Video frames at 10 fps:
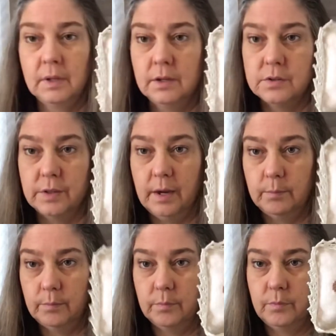So that,
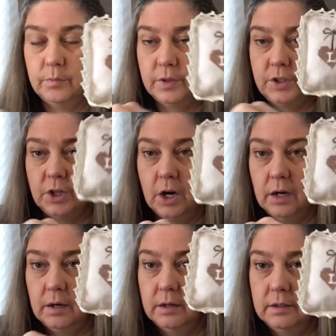the
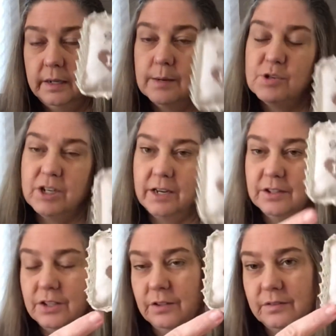dark, and I'm shaking
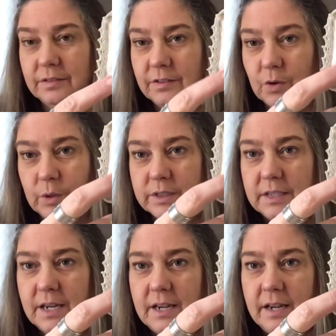too, of course.
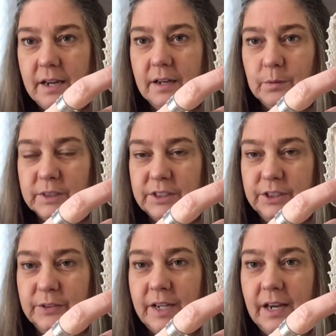What's new?